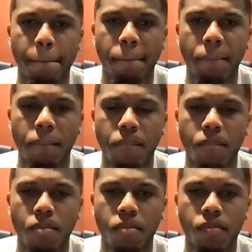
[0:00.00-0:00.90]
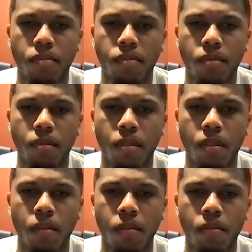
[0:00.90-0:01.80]

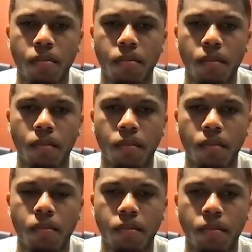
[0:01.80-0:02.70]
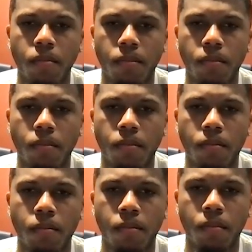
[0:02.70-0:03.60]

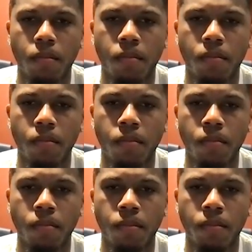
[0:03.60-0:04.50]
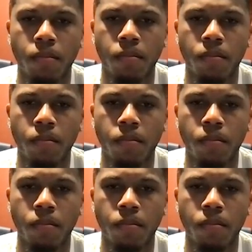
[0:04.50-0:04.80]
No words are spoken by the person on screen.